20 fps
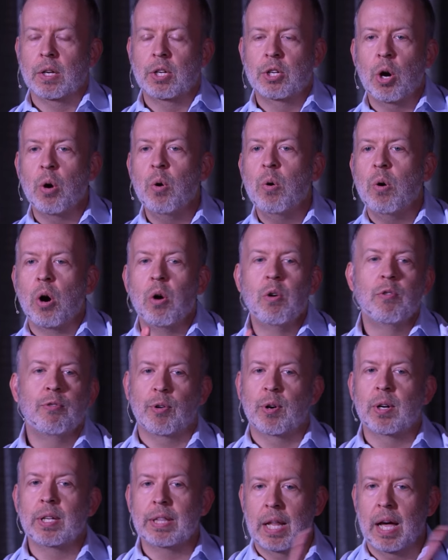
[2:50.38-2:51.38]
go
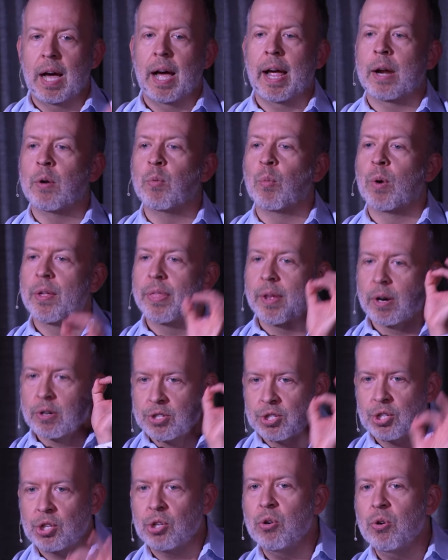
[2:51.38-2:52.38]
over a line where they're
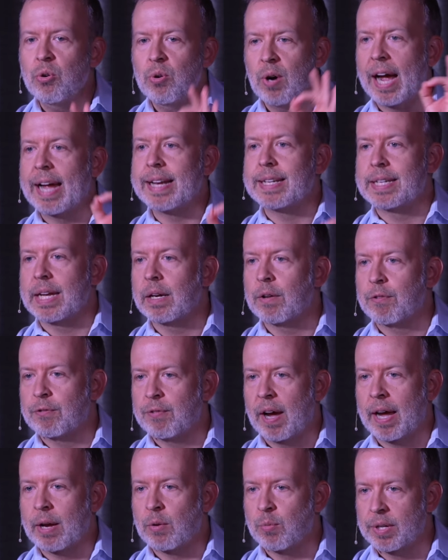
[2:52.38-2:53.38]
too
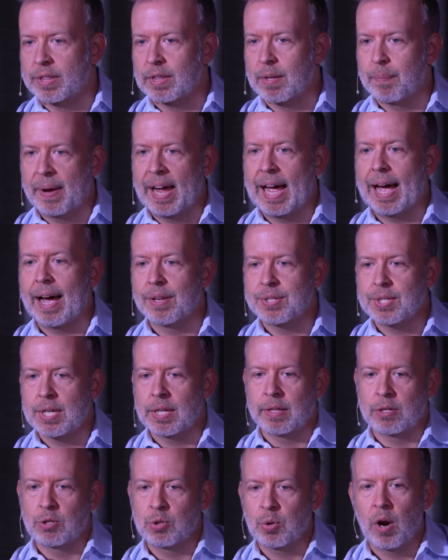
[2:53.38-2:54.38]
identified with the past
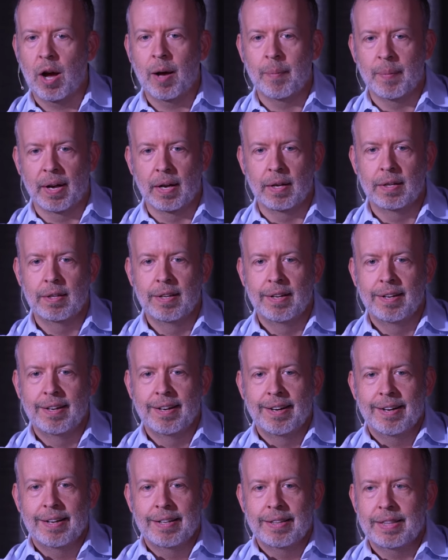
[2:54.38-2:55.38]
and the trauma
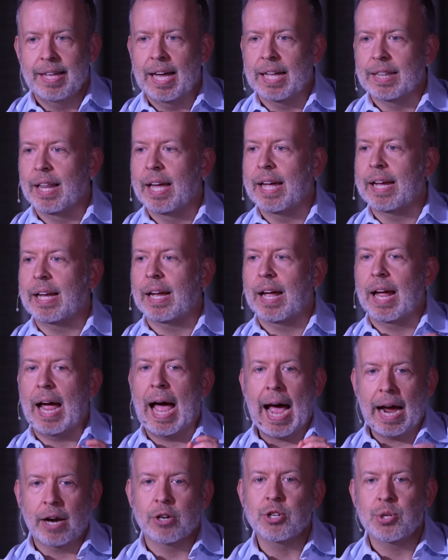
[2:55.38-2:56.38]
that like
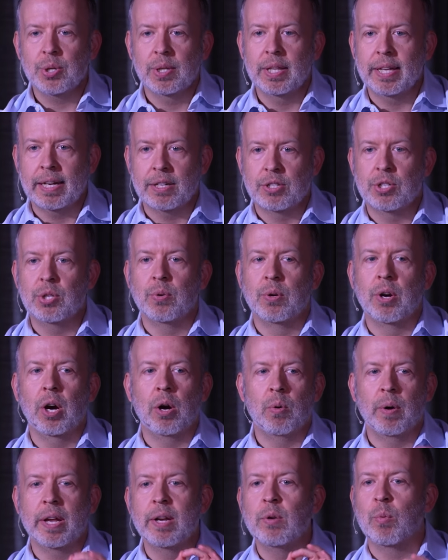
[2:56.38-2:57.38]
actually to
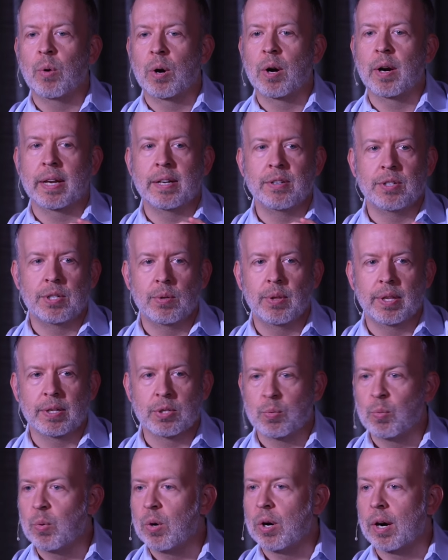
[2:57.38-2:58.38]
go inward and do
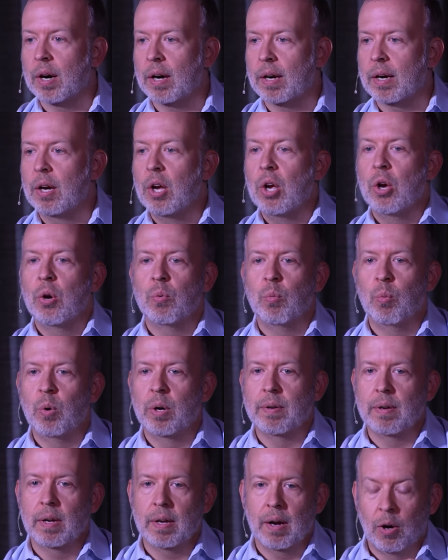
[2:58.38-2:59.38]
this work
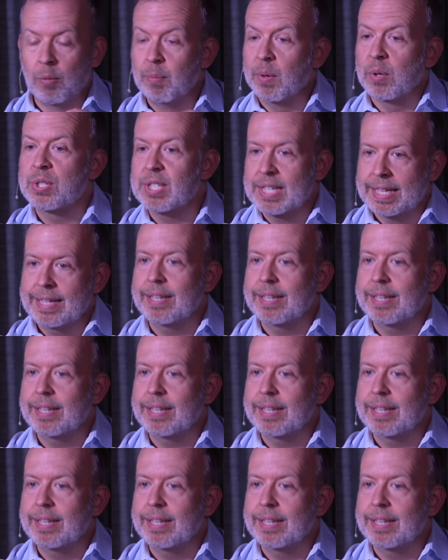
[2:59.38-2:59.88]
would almost